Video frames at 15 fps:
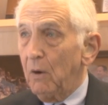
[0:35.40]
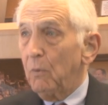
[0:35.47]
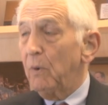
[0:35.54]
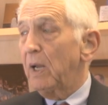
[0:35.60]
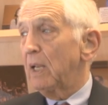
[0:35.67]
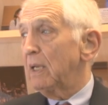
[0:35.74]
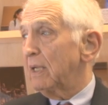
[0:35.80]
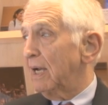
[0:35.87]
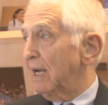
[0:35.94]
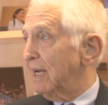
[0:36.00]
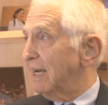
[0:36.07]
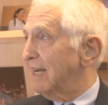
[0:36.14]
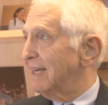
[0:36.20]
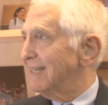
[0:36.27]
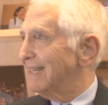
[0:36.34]
Well,
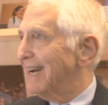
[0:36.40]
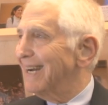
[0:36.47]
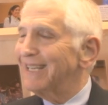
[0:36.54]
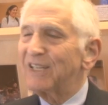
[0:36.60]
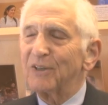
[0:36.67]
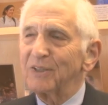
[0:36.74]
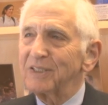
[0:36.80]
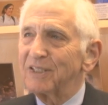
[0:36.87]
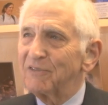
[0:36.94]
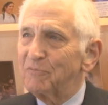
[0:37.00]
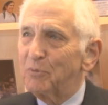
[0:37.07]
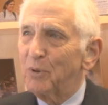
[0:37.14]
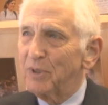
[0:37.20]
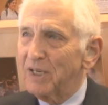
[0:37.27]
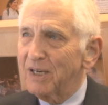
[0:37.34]
uh, I couldn't
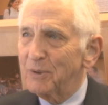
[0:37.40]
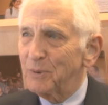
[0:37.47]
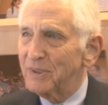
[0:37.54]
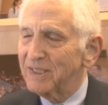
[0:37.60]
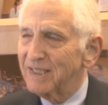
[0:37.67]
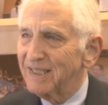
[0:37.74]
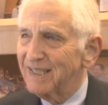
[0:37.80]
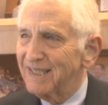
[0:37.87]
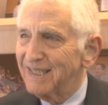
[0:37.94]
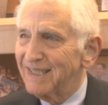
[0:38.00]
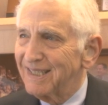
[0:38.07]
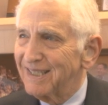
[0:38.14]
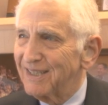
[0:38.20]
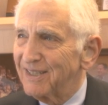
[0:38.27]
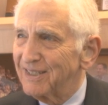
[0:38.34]
have put out
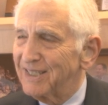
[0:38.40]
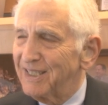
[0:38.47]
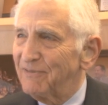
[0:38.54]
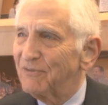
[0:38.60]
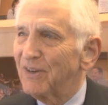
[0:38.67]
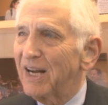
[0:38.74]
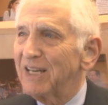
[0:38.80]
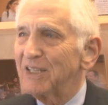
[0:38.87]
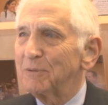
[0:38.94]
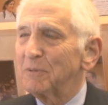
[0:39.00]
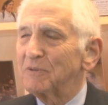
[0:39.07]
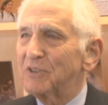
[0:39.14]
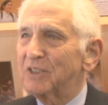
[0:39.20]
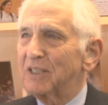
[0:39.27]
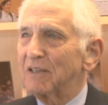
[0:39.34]
uh, the volume
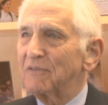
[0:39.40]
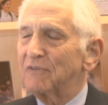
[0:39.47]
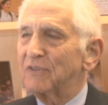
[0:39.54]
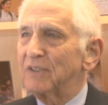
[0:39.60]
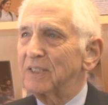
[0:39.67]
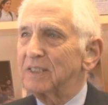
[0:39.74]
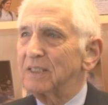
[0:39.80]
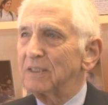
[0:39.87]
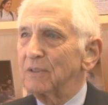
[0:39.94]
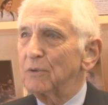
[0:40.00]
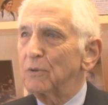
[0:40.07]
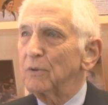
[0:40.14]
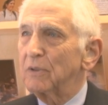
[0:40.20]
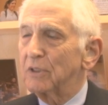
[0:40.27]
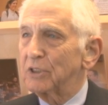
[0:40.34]
of stuff that
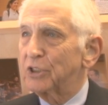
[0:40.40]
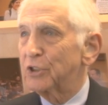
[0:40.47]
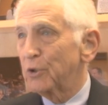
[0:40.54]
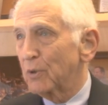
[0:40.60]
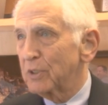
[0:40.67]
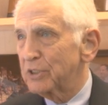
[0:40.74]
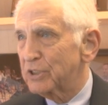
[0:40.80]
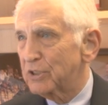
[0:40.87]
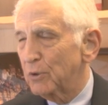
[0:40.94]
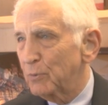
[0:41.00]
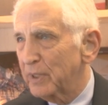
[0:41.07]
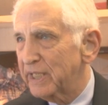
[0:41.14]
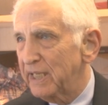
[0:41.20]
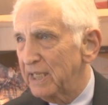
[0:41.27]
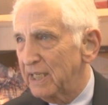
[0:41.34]
the source to
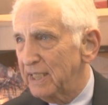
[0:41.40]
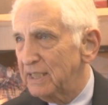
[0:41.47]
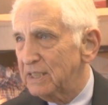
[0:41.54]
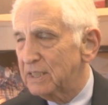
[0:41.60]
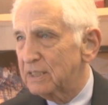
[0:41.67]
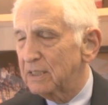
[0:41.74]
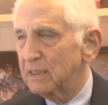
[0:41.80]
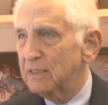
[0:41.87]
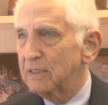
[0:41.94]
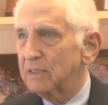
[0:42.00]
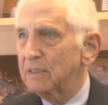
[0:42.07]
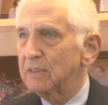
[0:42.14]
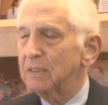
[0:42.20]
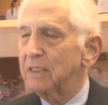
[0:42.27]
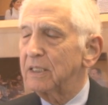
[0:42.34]
WikiLeaks uh,
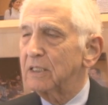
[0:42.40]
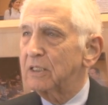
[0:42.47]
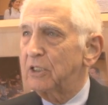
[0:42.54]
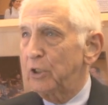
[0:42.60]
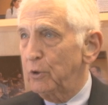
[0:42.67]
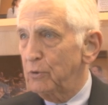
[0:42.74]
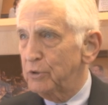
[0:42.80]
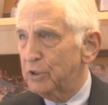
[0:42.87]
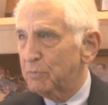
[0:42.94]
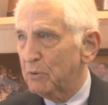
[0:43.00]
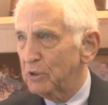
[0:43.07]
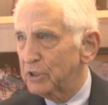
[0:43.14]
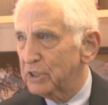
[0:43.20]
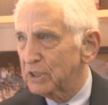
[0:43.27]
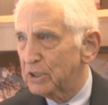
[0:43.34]
and the accused
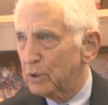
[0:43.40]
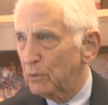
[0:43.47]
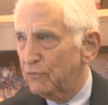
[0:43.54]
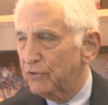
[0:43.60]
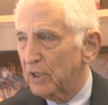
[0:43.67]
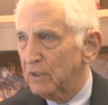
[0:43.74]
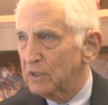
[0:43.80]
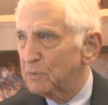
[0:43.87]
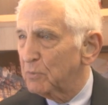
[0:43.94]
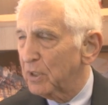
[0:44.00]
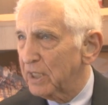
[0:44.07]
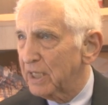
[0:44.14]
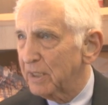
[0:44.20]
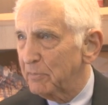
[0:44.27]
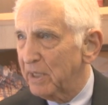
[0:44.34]
person so far is
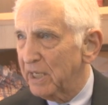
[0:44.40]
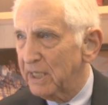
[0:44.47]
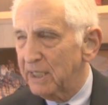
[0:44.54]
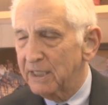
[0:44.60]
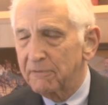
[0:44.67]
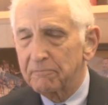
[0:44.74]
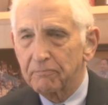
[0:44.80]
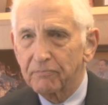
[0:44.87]
Bradley Manning.